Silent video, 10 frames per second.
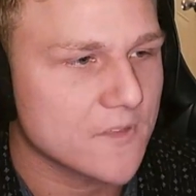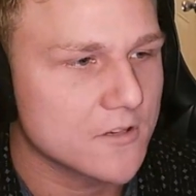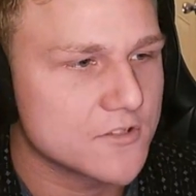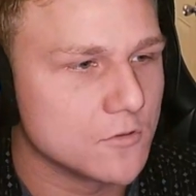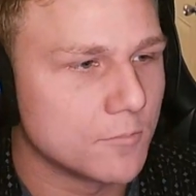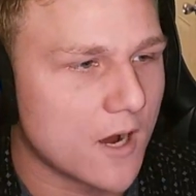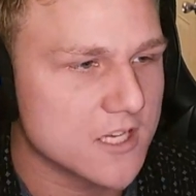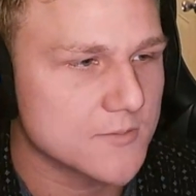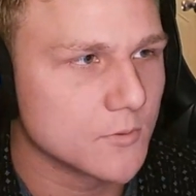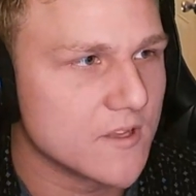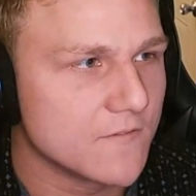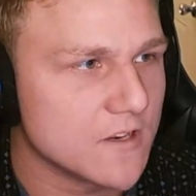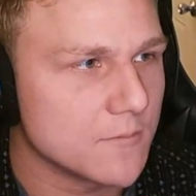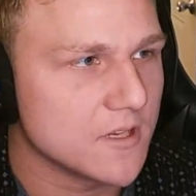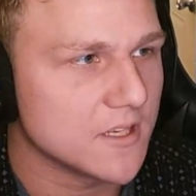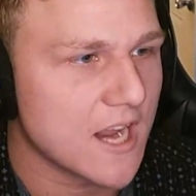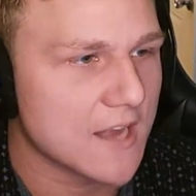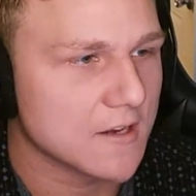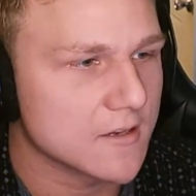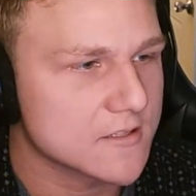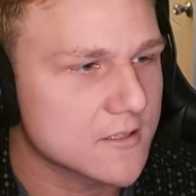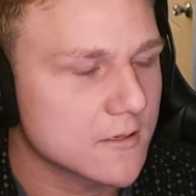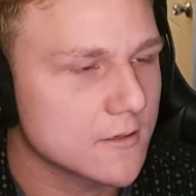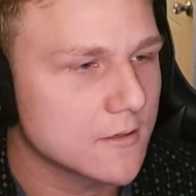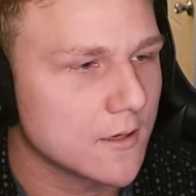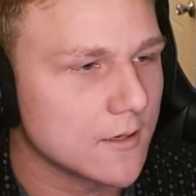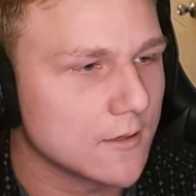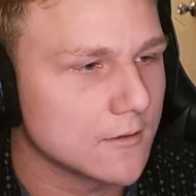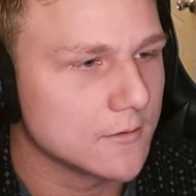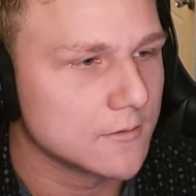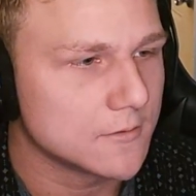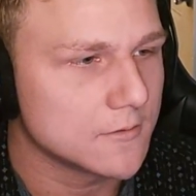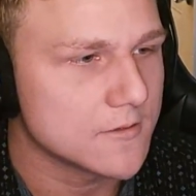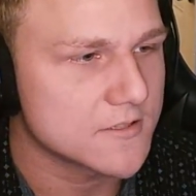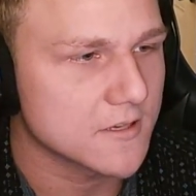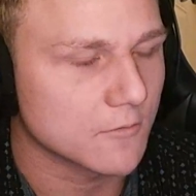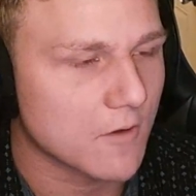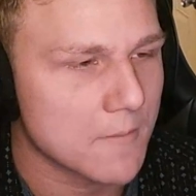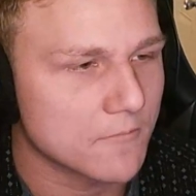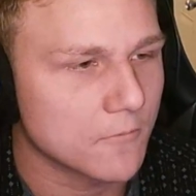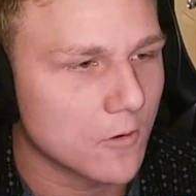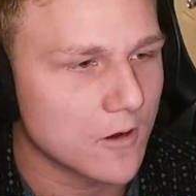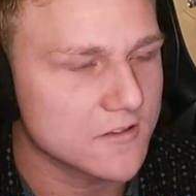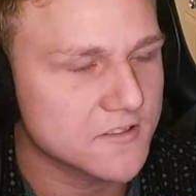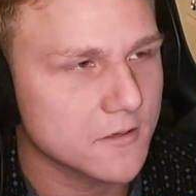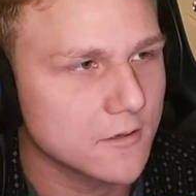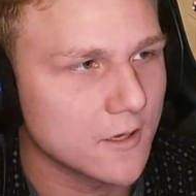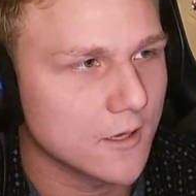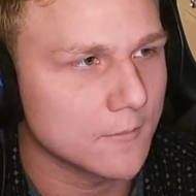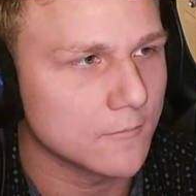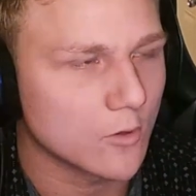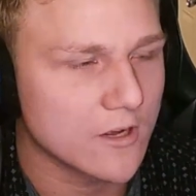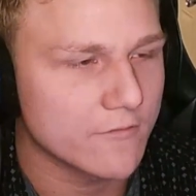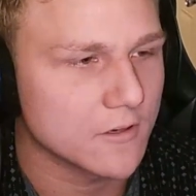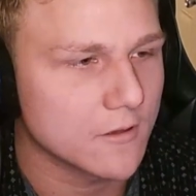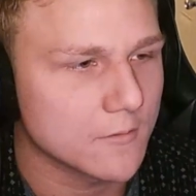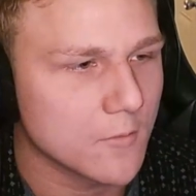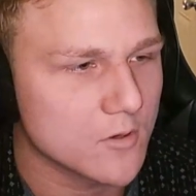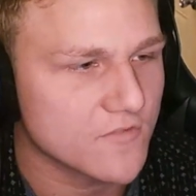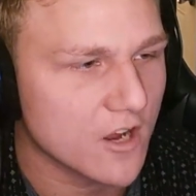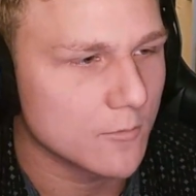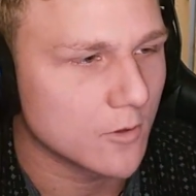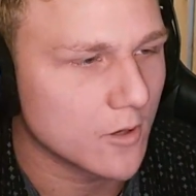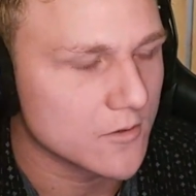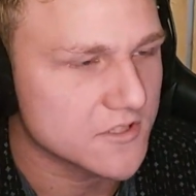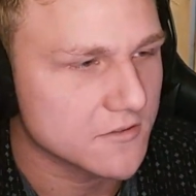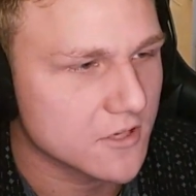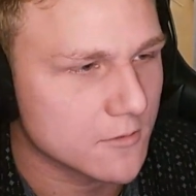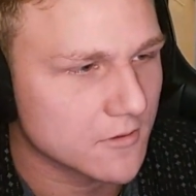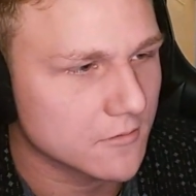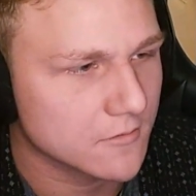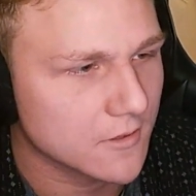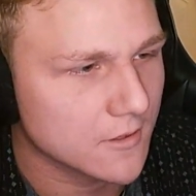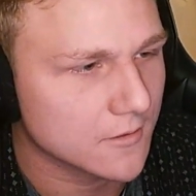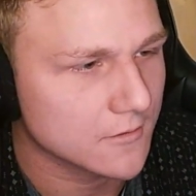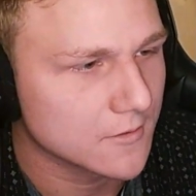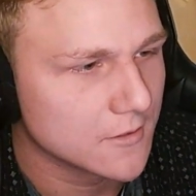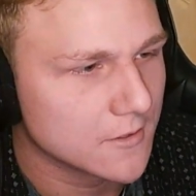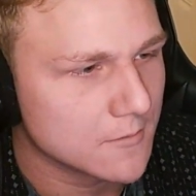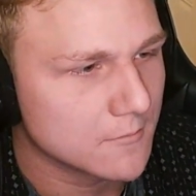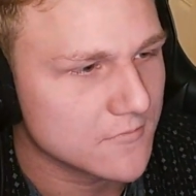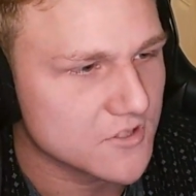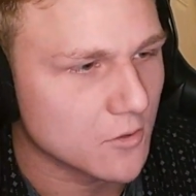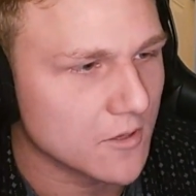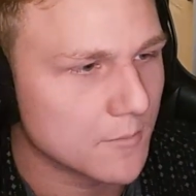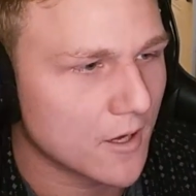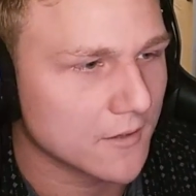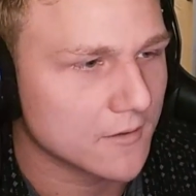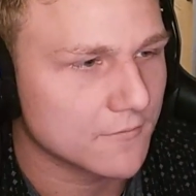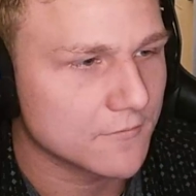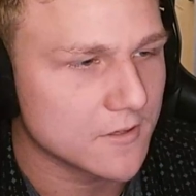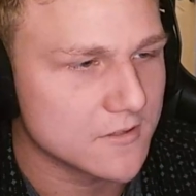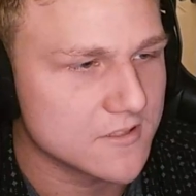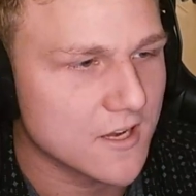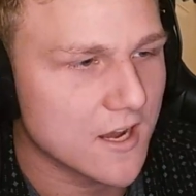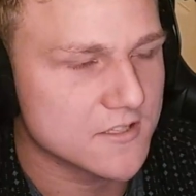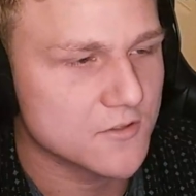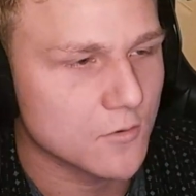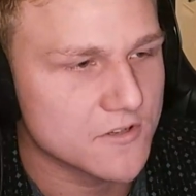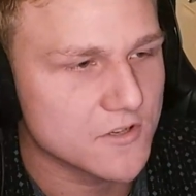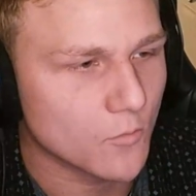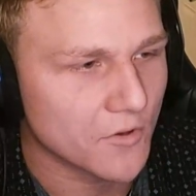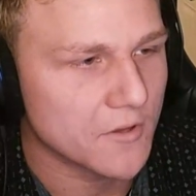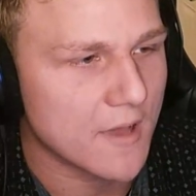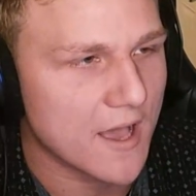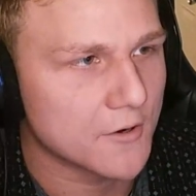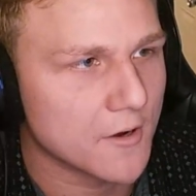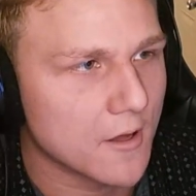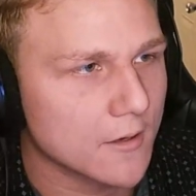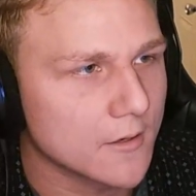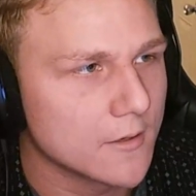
two possible MVP candidates sitting right before us, or even a most valuable host determined solely upon if these guys' stories are really bad or not.